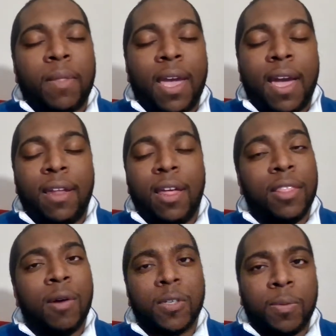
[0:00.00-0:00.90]
and
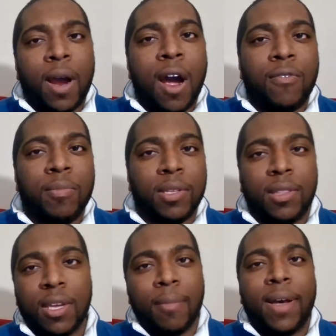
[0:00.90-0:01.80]
that was powerful. But the
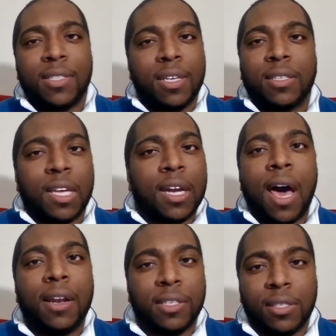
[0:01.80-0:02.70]
thing about seeing a
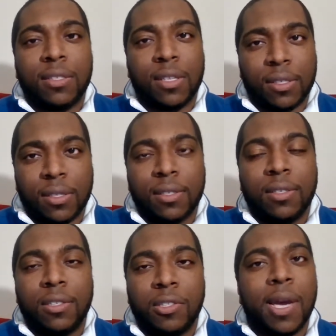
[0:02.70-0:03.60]
psychologist is this:
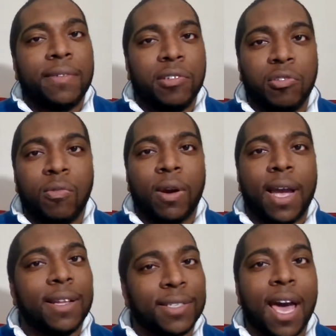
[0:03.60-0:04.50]
you have to do work
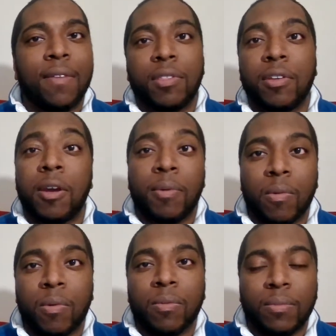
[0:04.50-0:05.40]
outside of the therapy room.